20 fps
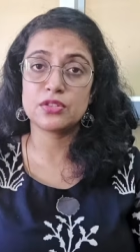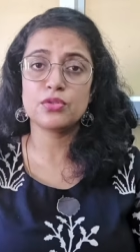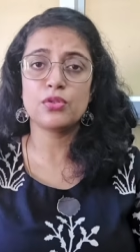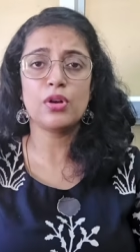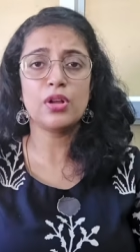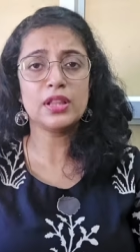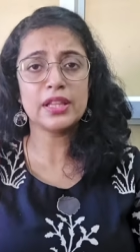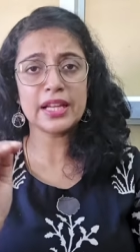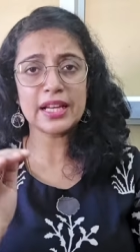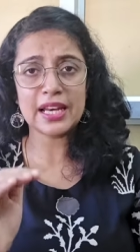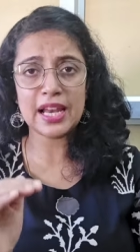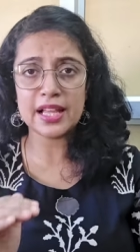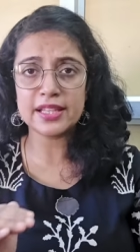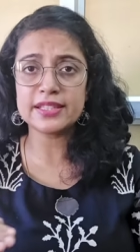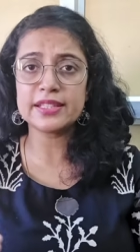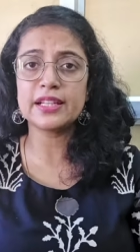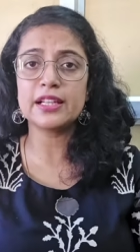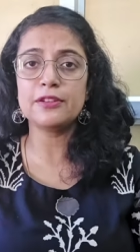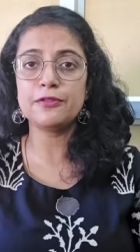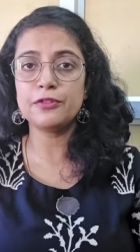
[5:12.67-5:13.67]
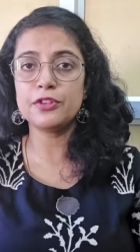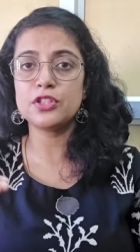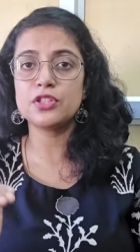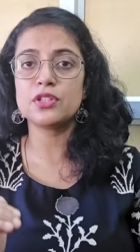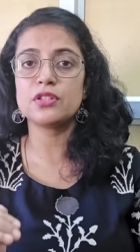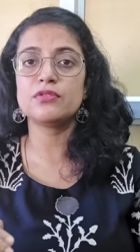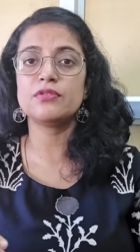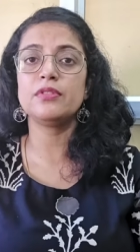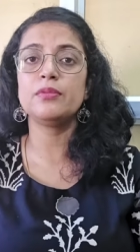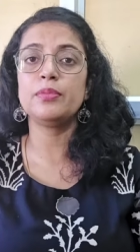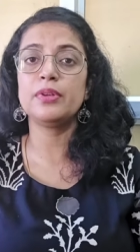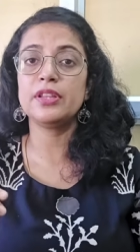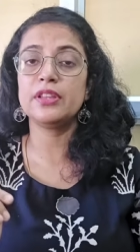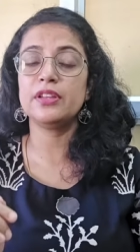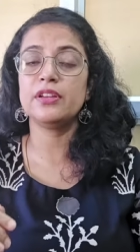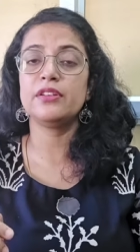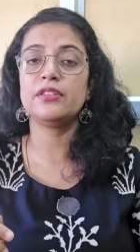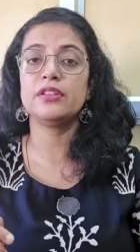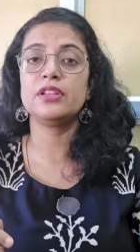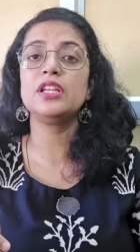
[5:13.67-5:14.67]
So all the classical features will be
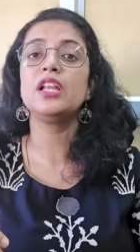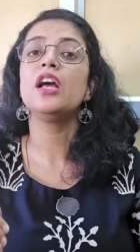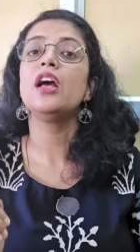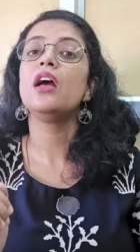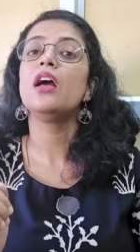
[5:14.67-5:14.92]
there in